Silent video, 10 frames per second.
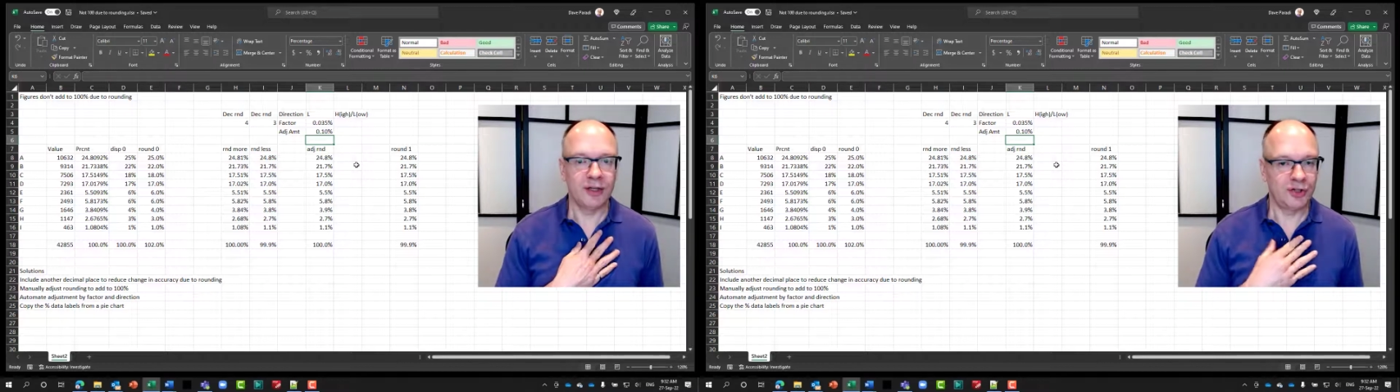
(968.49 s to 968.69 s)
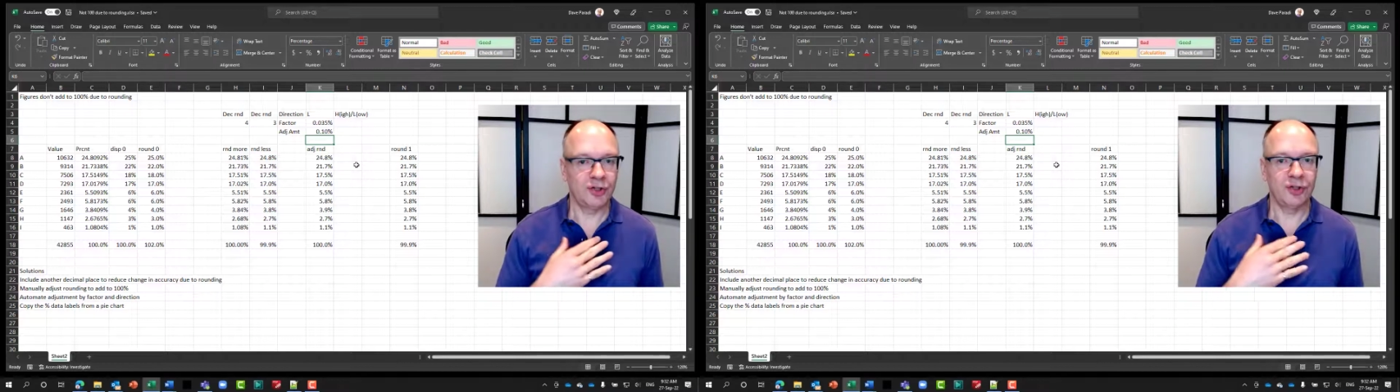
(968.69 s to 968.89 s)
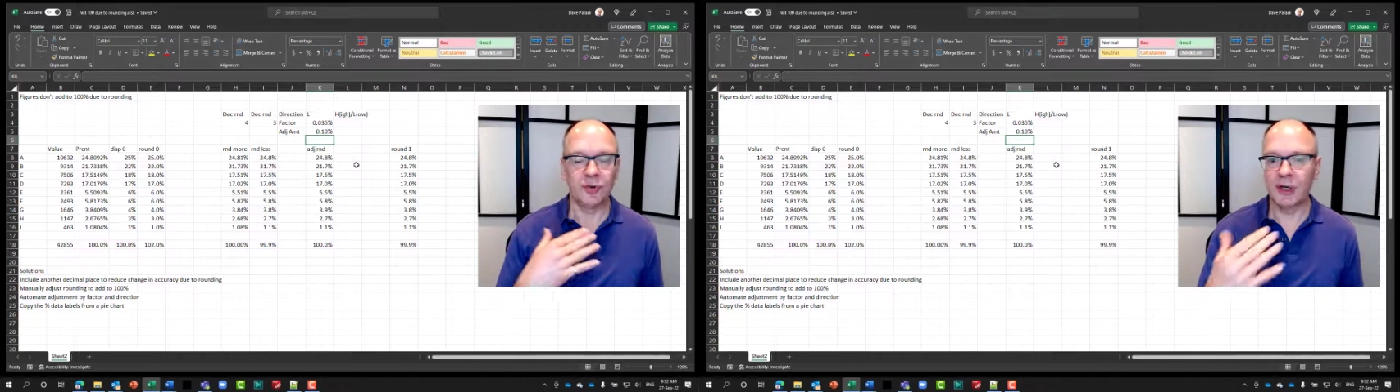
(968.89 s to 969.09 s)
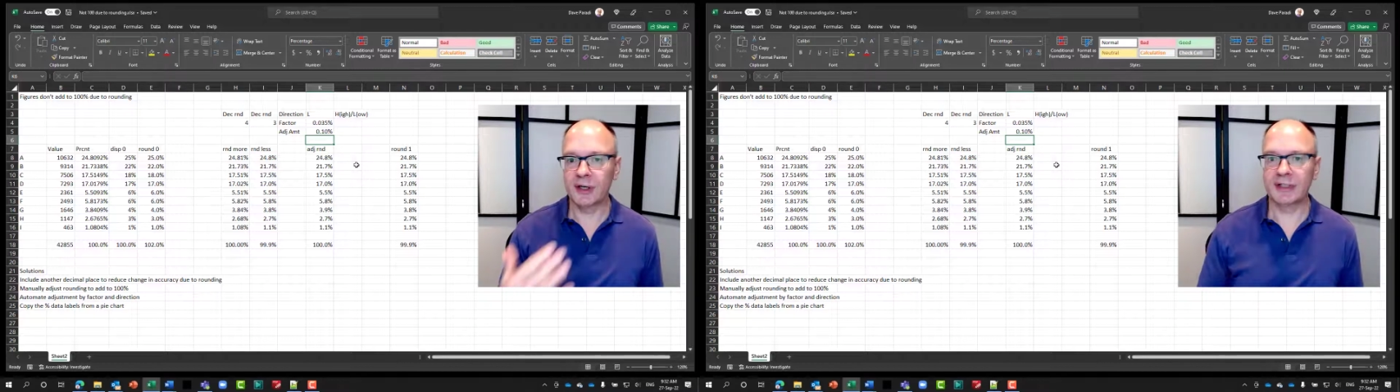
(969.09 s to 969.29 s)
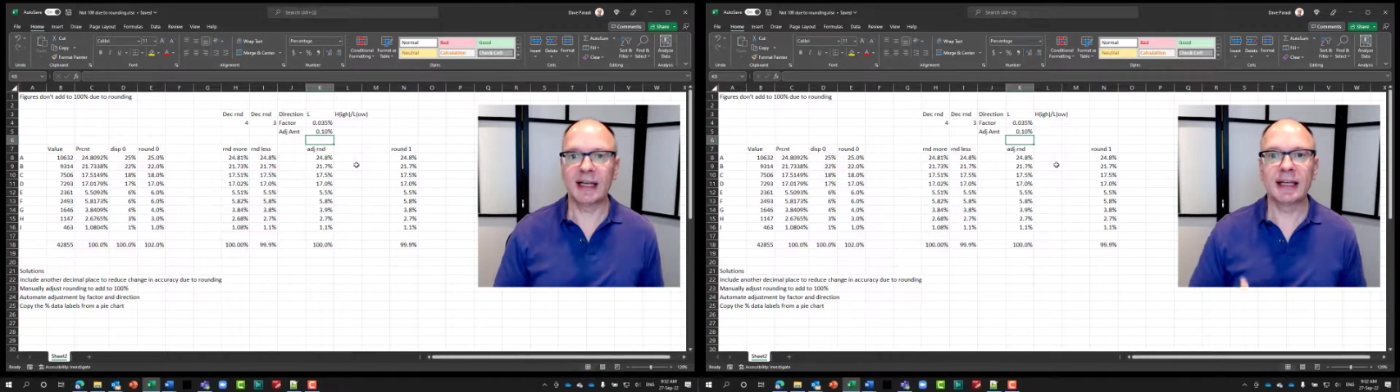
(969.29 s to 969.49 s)
to our
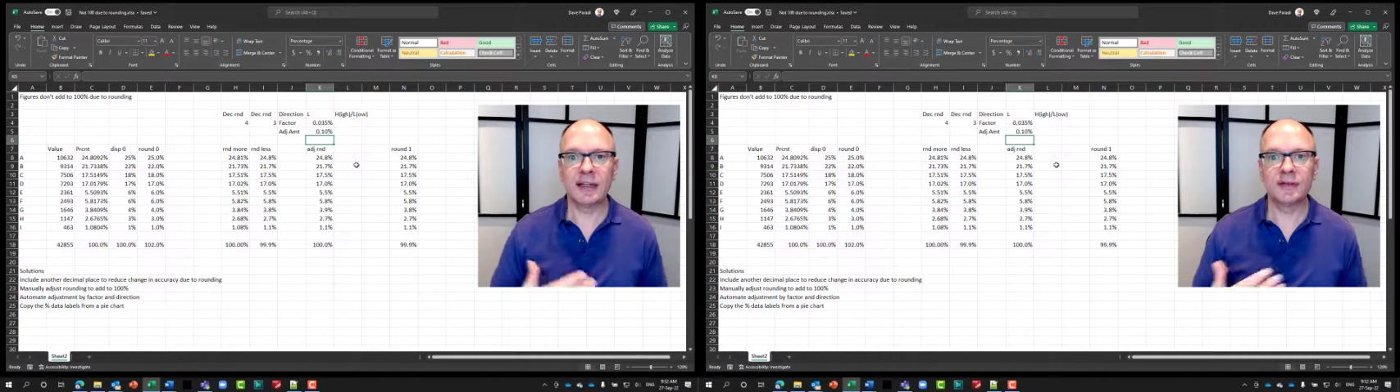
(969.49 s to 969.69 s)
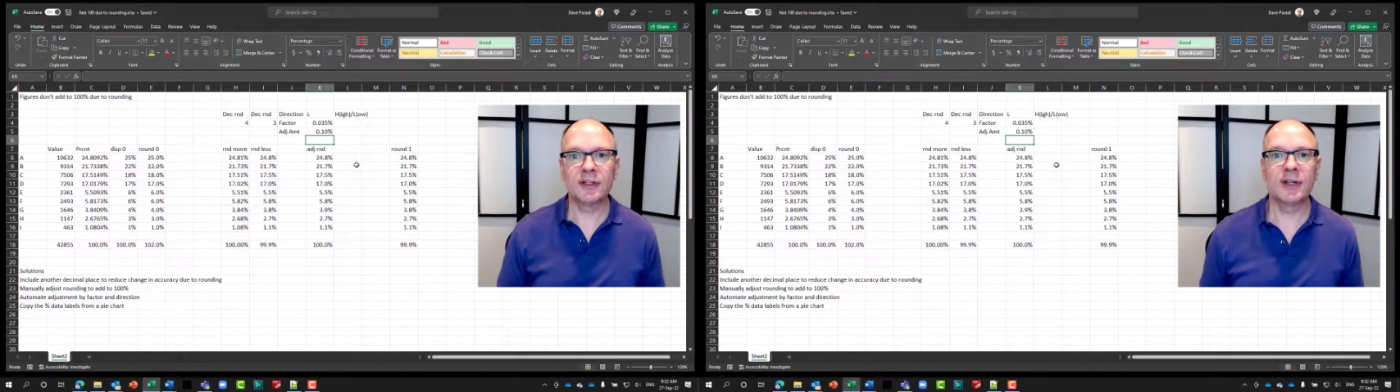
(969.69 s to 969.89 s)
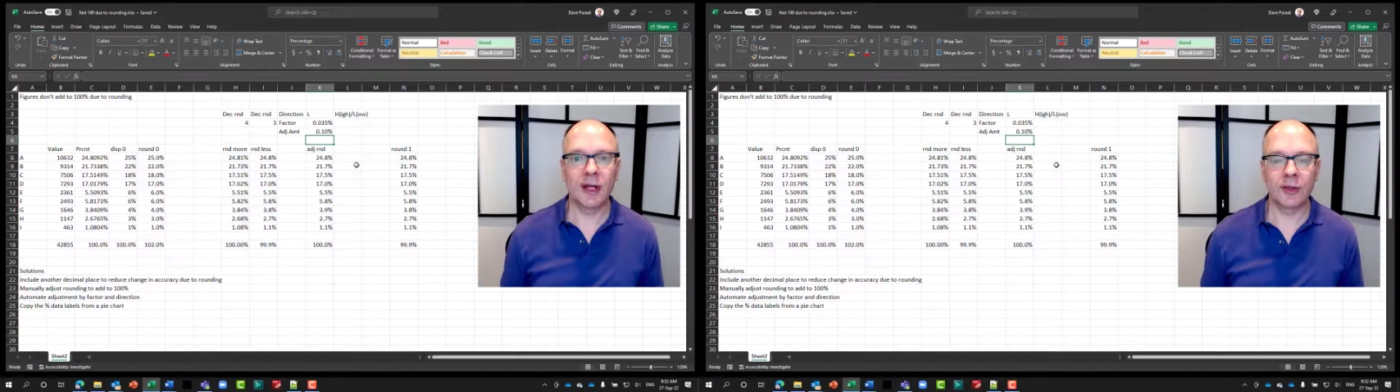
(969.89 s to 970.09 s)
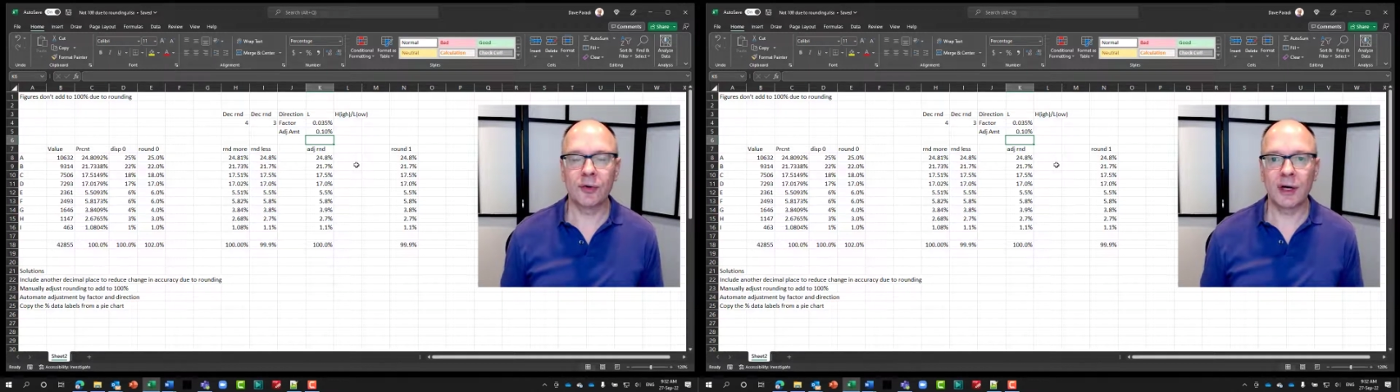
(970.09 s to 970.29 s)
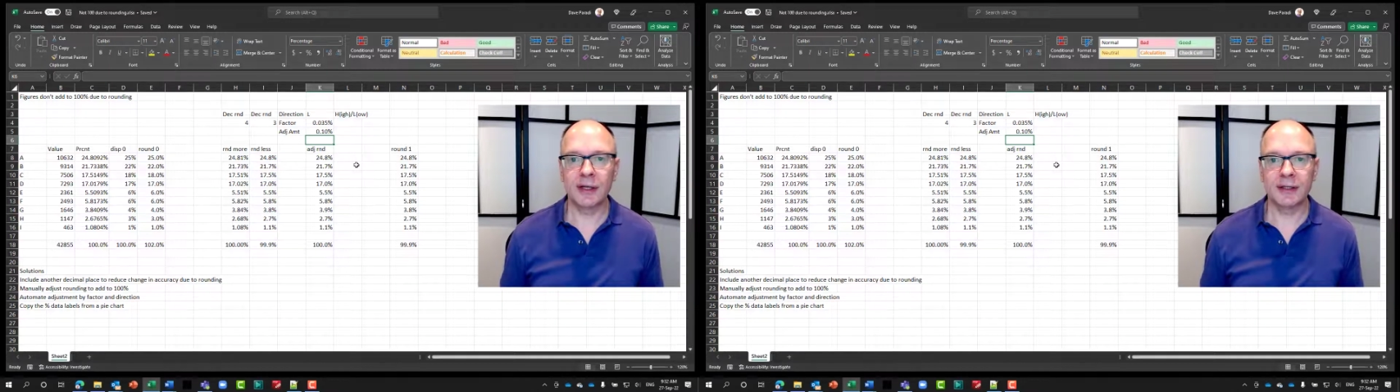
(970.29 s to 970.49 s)
executives and to other
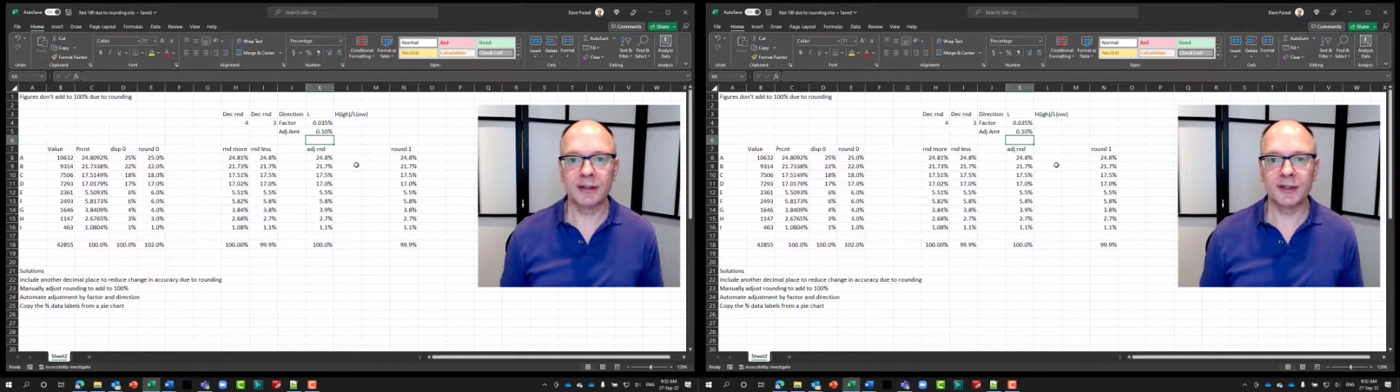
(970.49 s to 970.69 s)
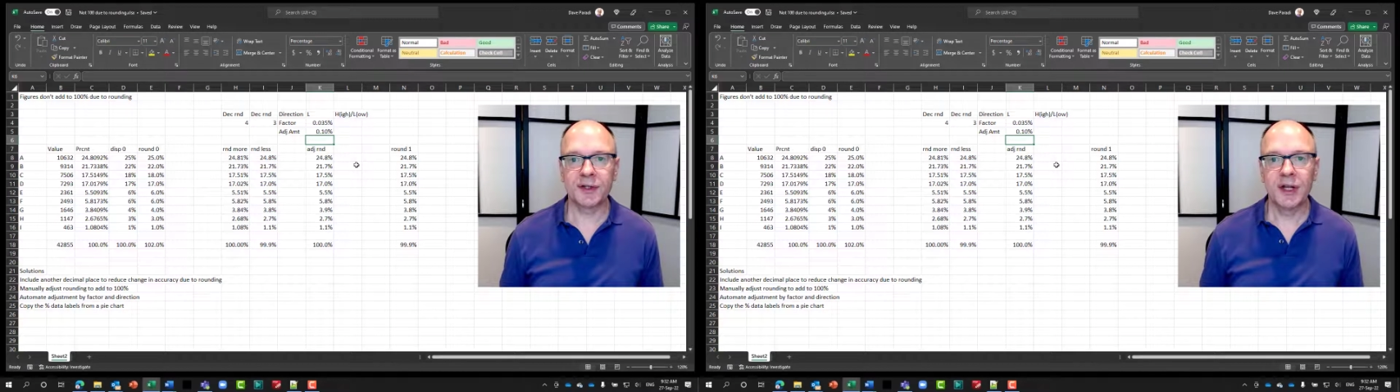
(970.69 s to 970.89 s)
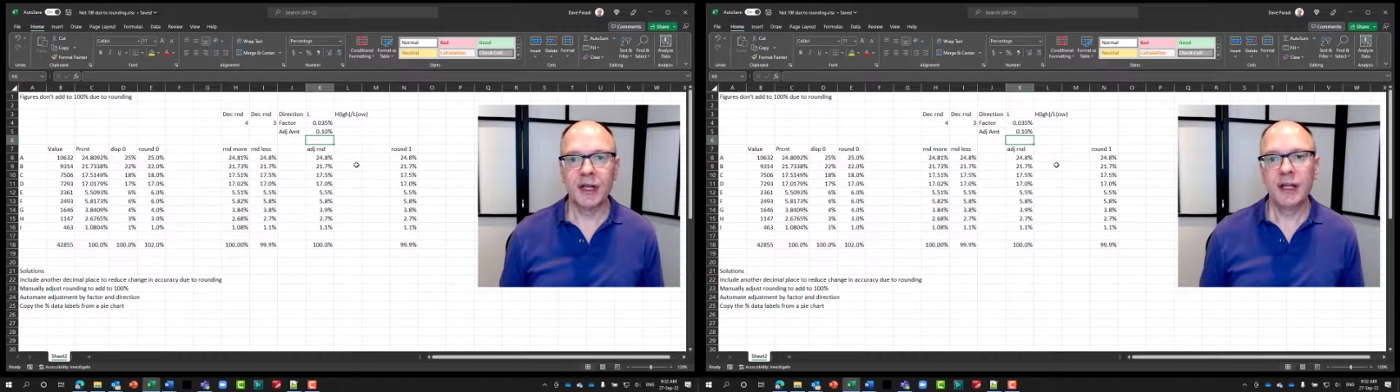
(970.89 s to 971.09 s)
audiences